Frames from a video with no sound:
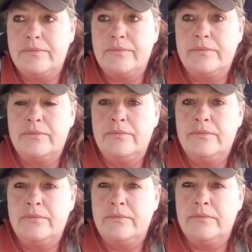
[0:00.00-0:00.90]

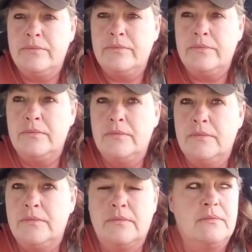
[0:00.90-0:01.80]

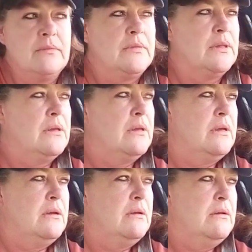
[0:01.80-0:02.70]

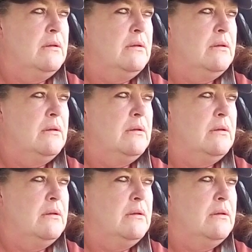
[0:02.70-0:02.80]
Nobody speaks.